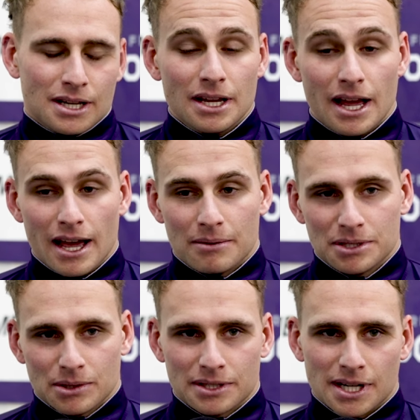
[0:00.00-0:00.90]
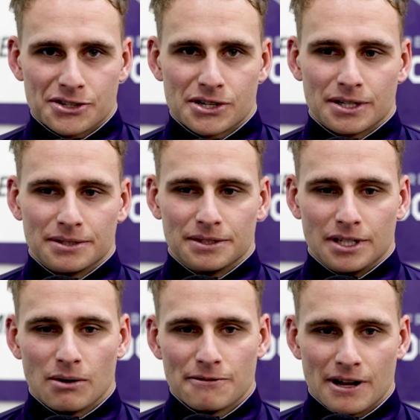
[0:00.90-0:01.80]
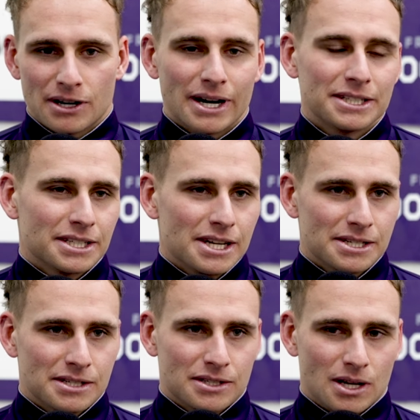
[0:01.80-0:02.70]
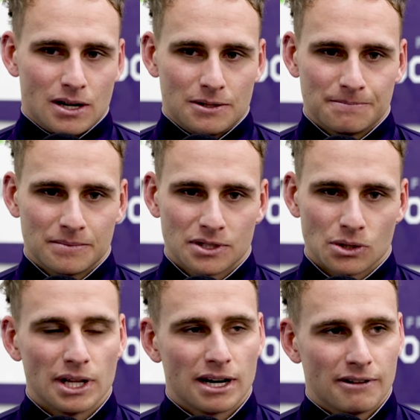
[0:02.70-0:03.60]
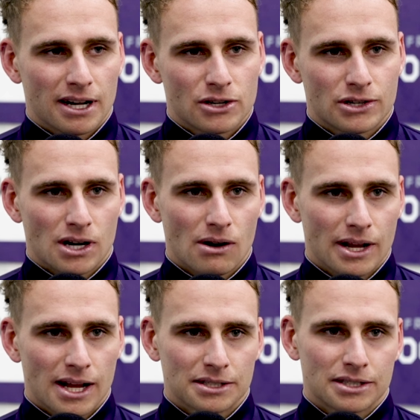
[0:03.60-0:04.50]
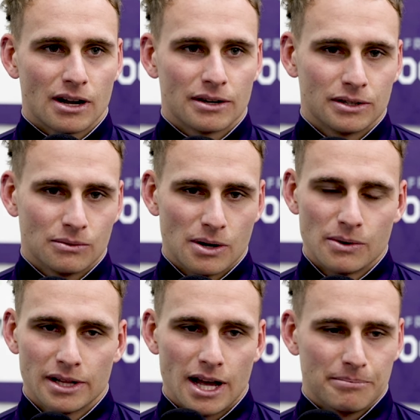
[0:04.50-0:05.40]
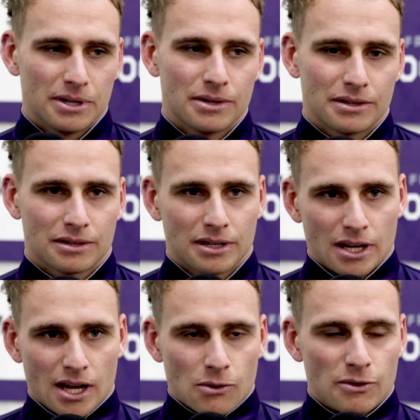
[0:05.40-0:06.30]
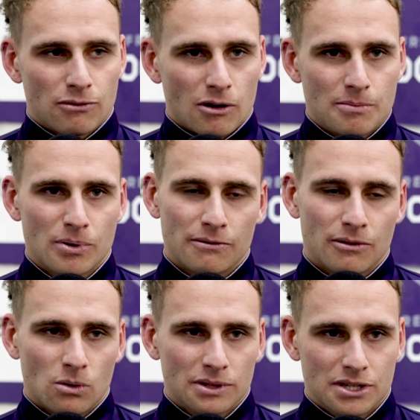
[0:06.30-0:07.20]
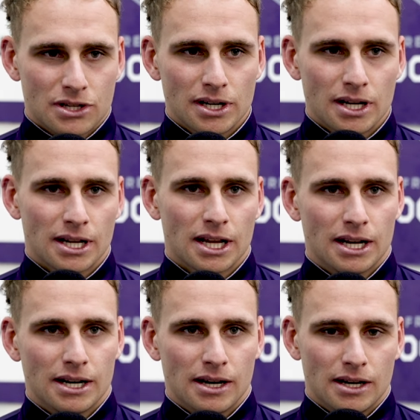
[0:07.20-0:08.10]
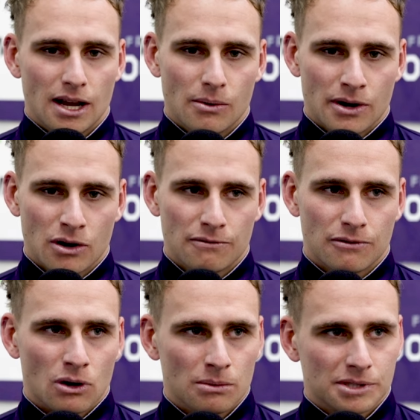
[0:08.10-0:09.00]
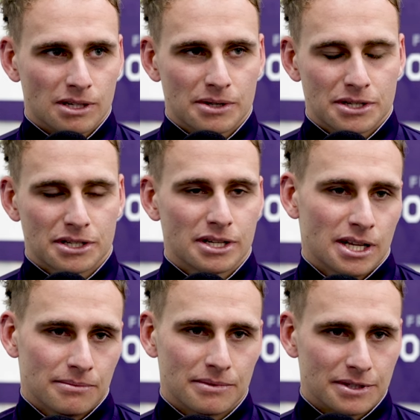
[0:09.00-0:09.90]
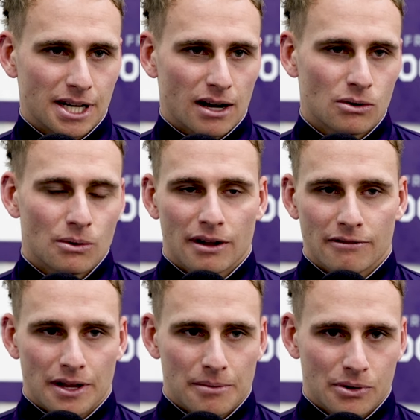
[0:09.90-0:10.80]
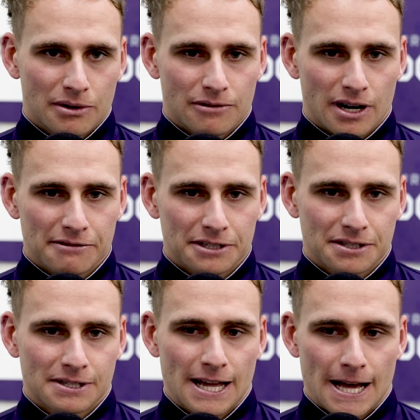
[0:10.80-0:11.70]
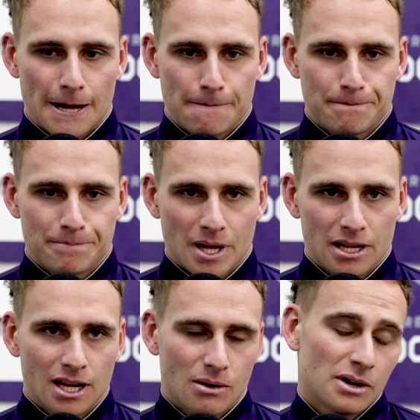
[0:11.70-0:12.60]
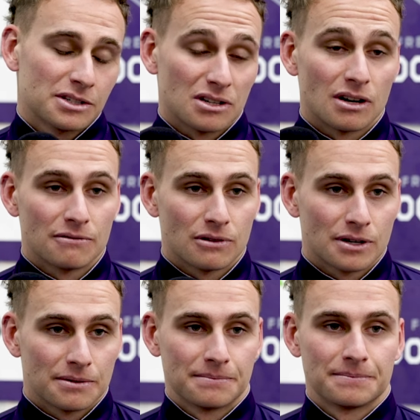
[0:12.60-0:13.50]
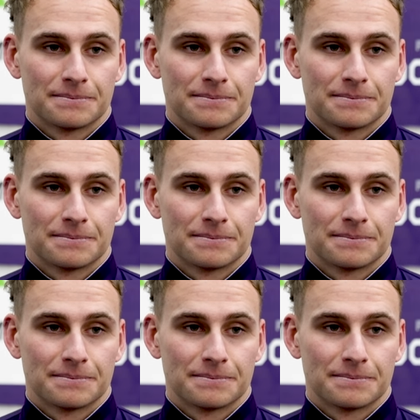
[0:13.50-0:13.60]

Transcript: Yeah, and we sort of touched on, you know, we've had a great season, so it's all out of our control now, so we're really happy with what we put forward this year, and yeah, we're in good form, so we're just going to tackle whatever they put in front of us, we're excited for it.